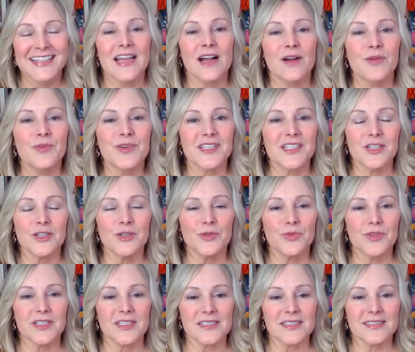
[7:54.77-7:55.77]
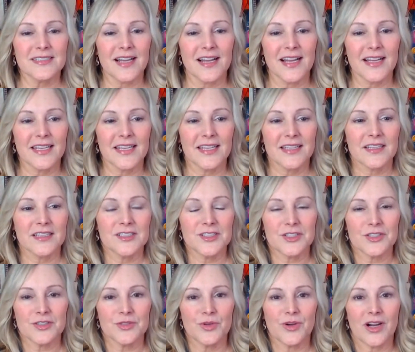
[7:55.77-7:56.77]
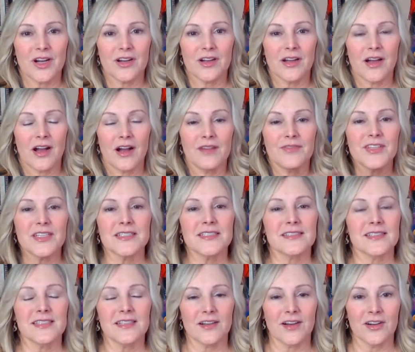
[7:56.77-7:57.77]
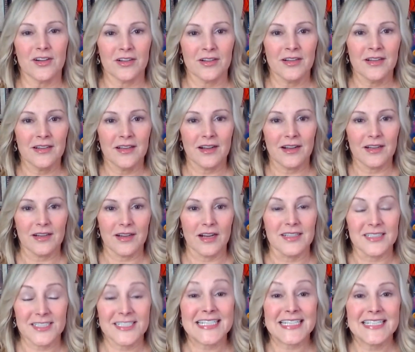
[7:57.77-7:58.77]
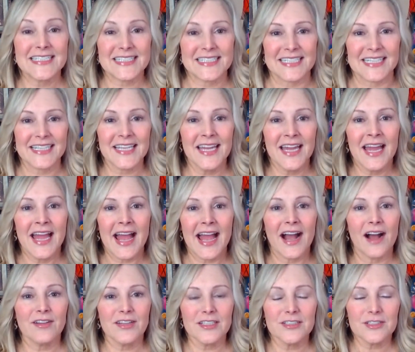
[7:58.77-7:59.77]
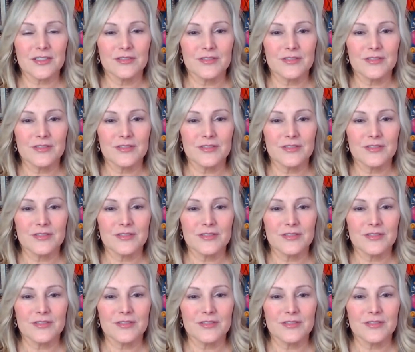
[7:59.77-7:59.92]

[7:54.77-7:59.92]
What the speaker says: Now, when you were deciding, because you obviously are artistic, how did